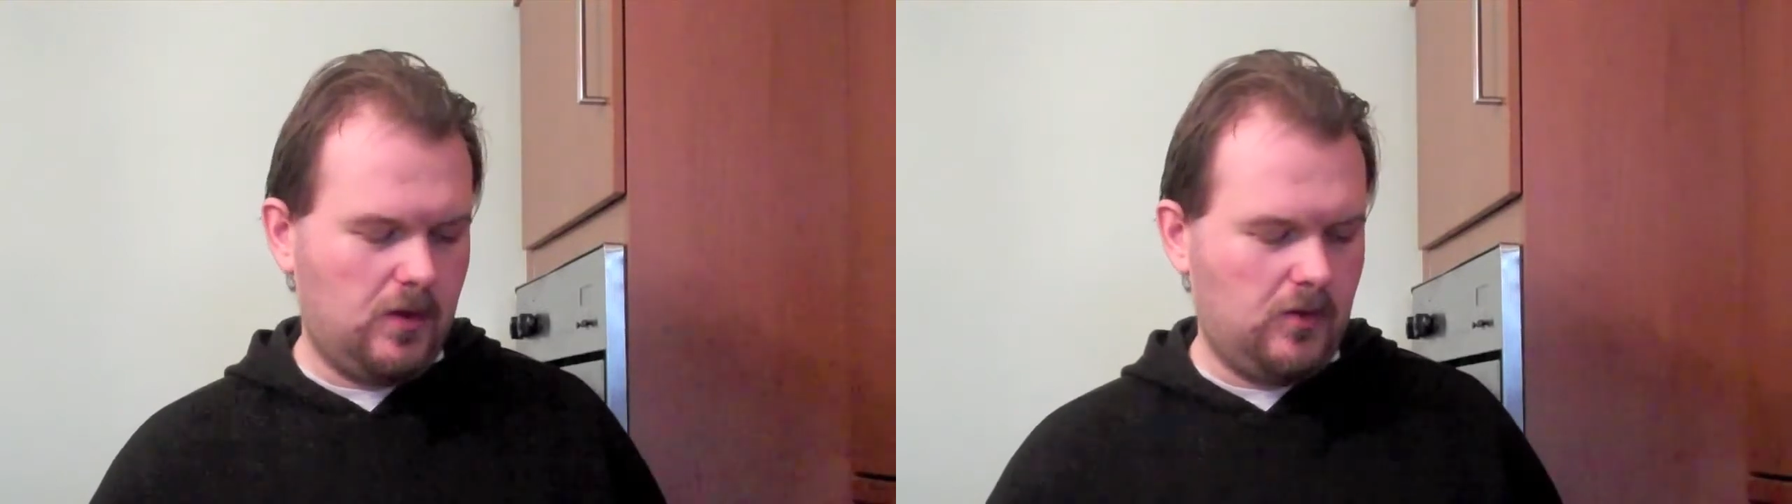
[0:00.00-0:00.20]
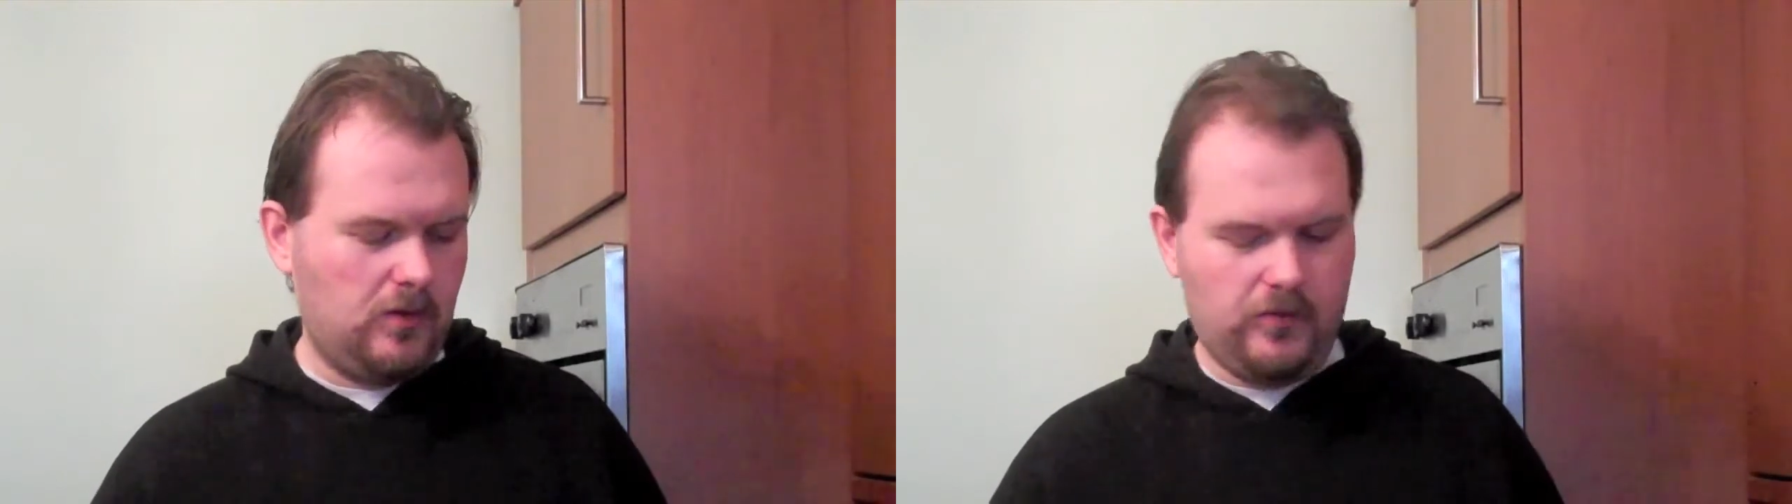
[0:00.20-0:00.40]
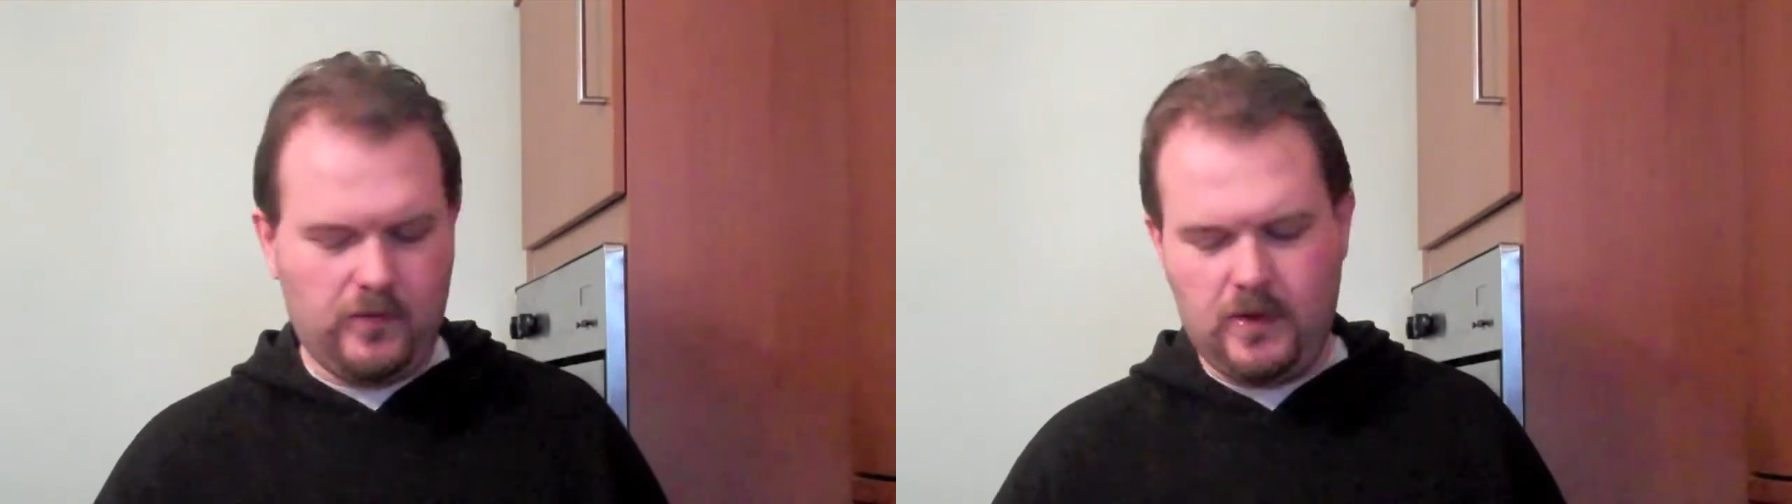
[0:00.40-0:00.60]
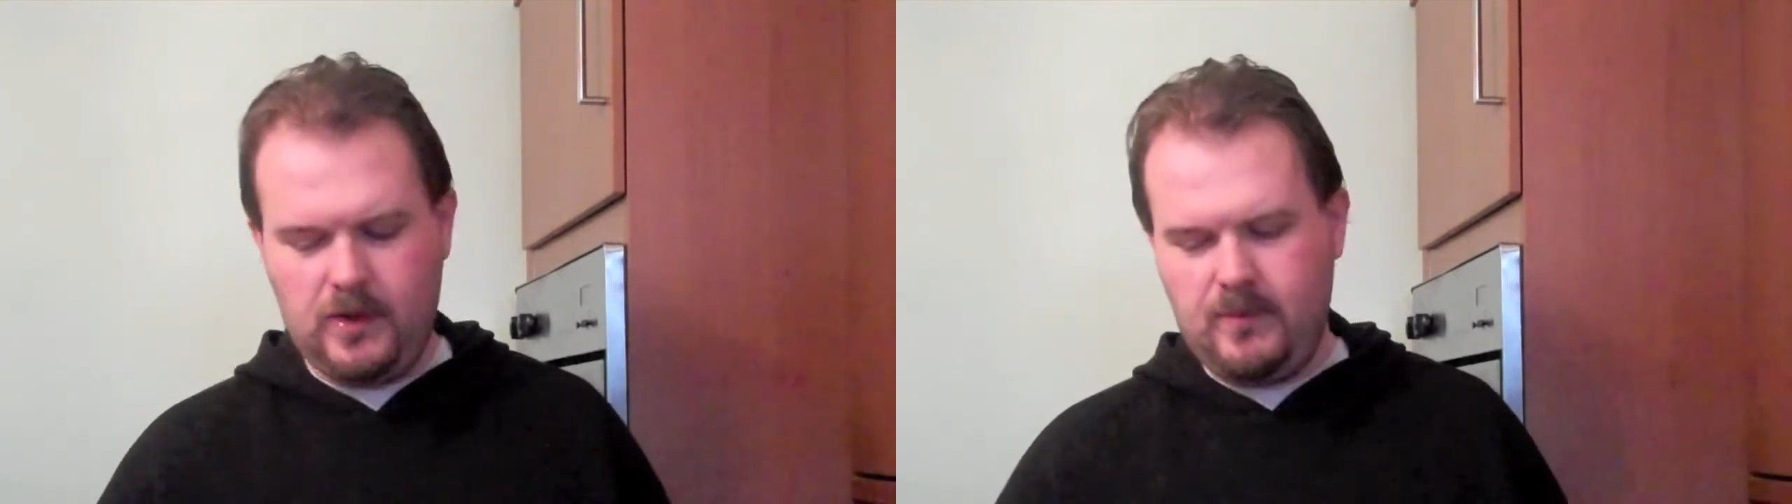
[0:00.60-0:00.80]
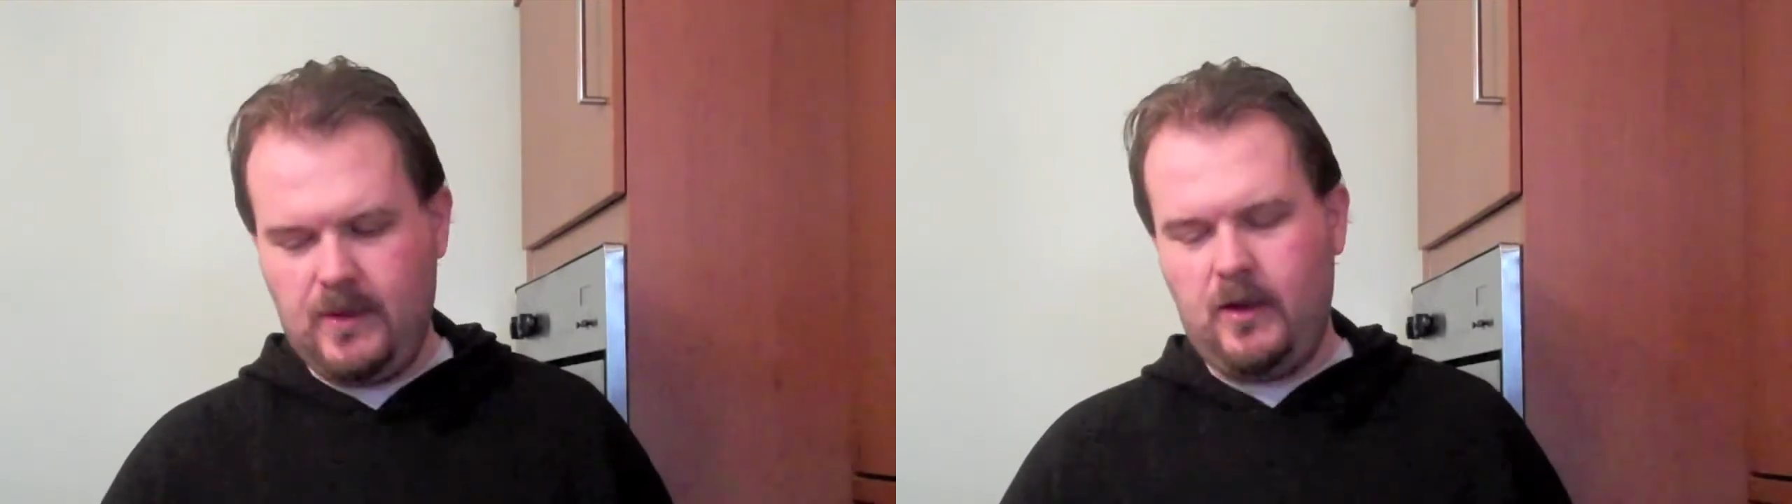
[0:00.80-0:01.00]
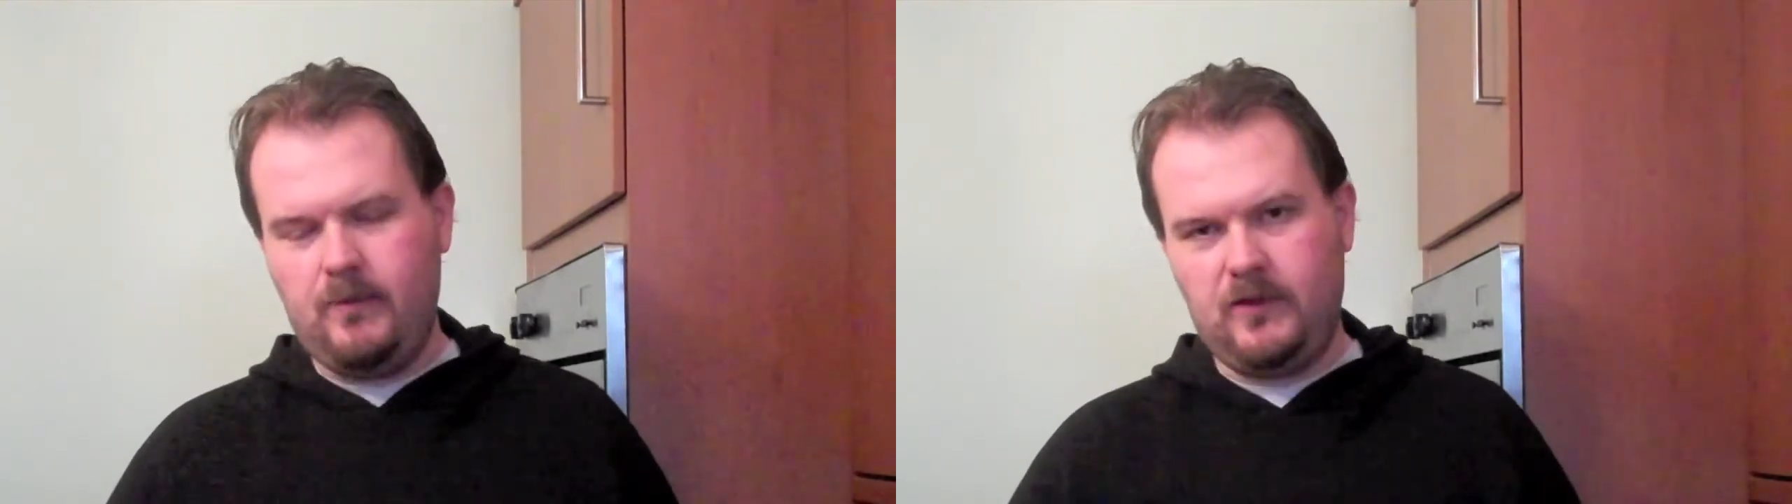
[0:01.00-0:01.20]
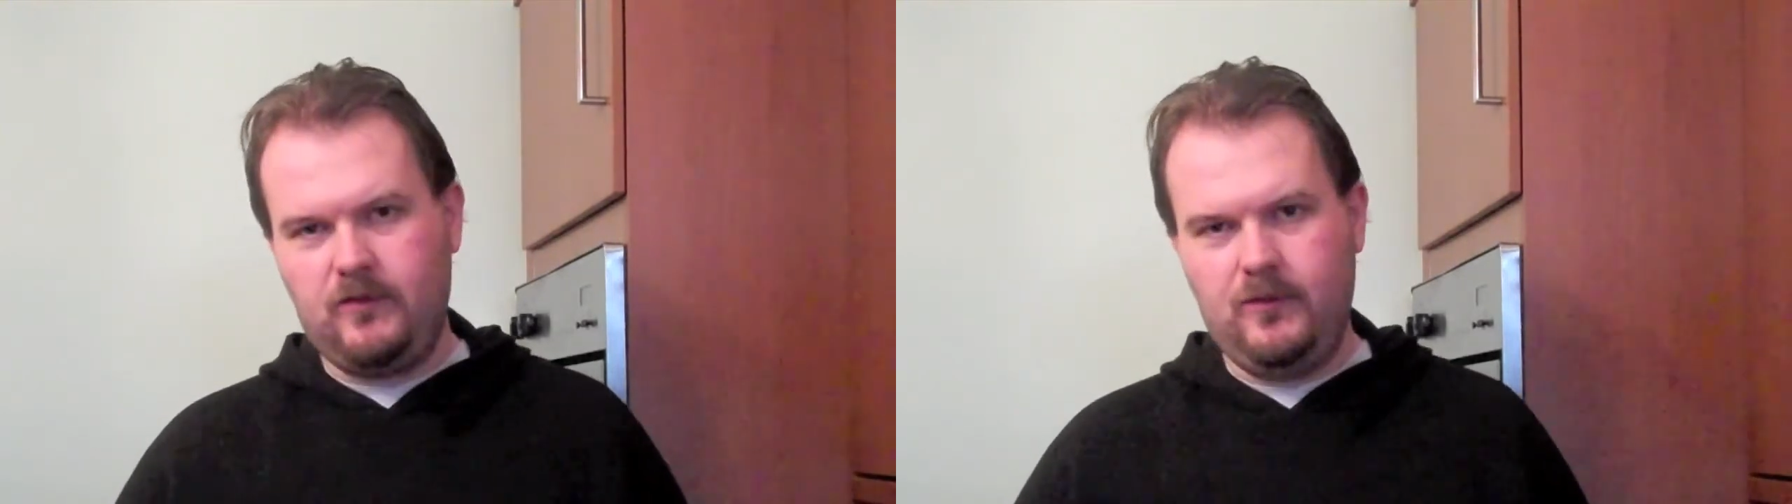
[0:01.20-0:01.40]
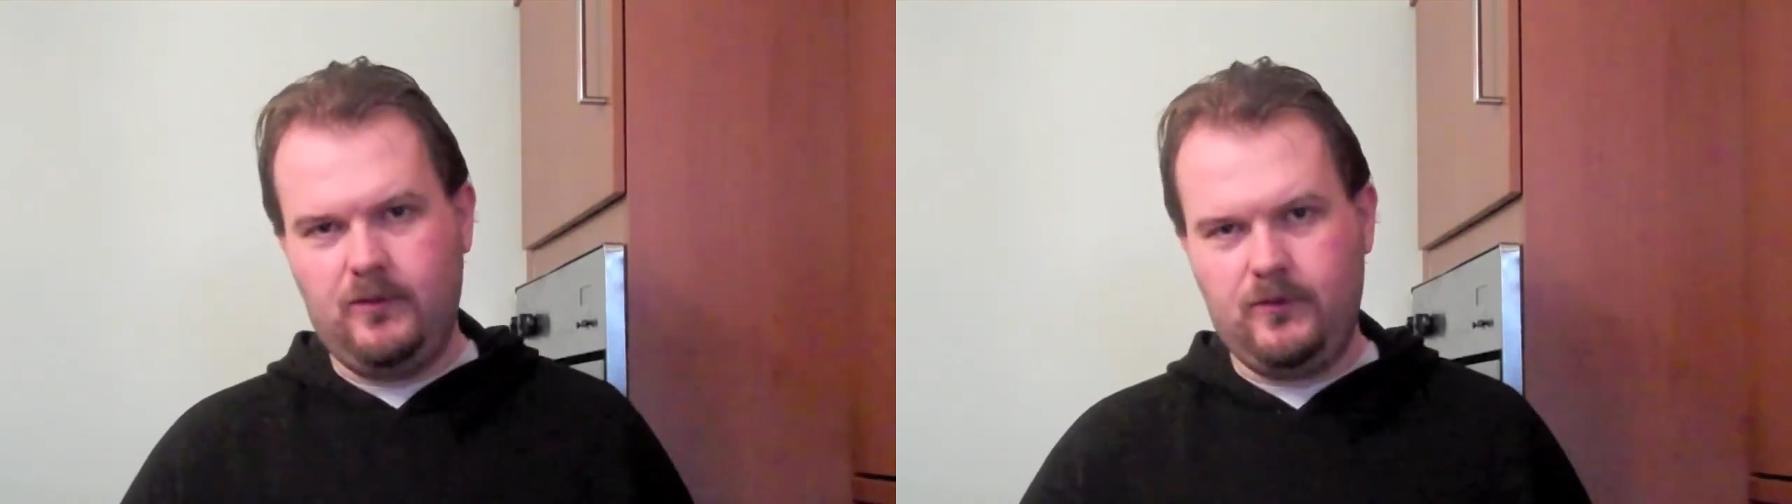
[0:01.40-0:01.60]
So I'm at
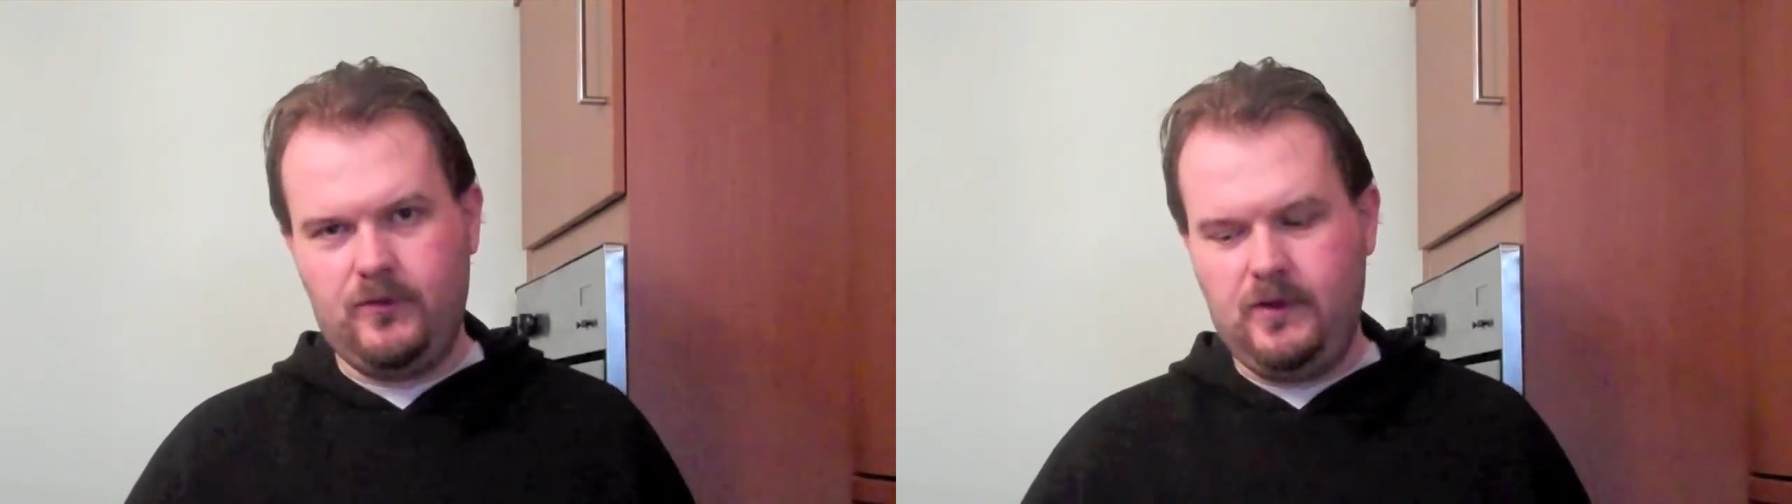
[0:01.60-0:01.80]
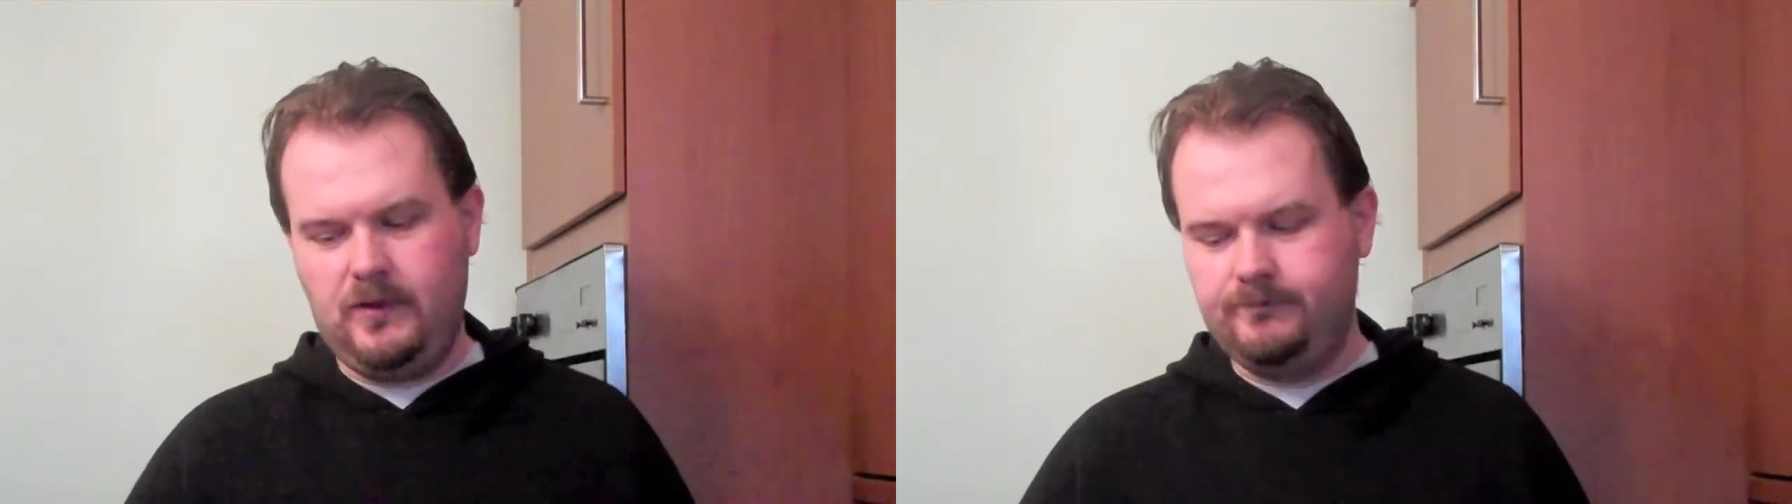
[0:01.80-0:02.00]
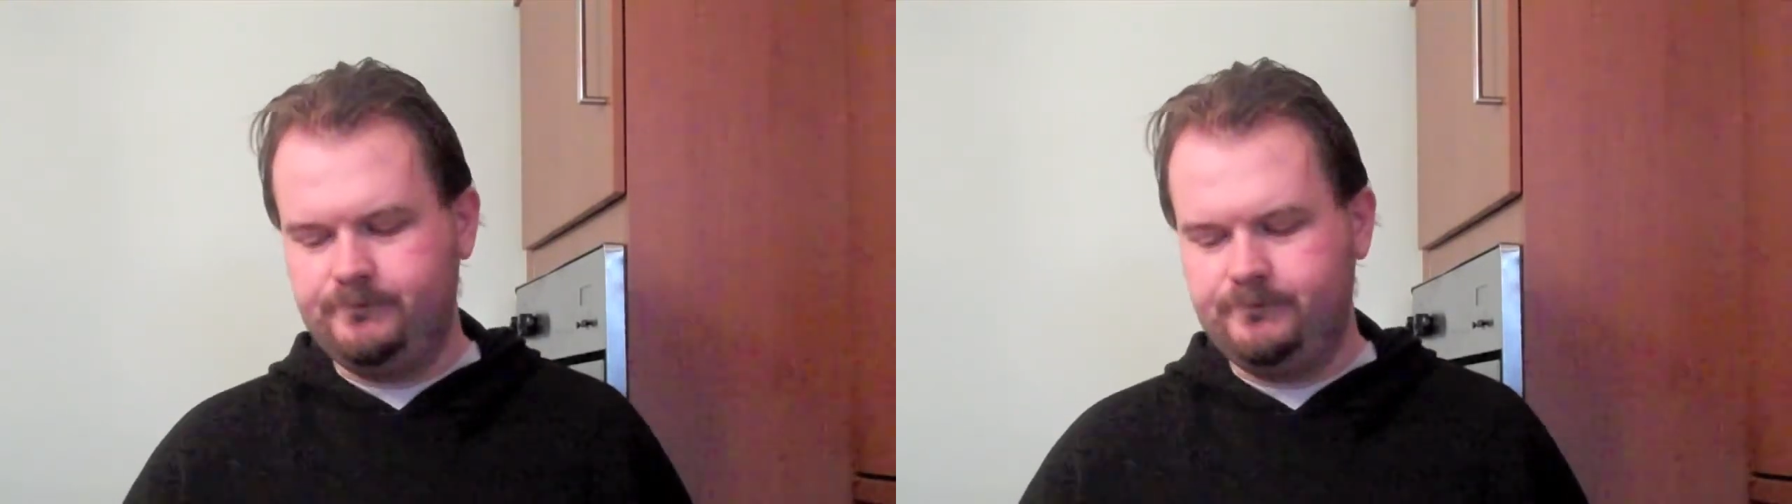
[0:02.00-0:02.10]
knobs here.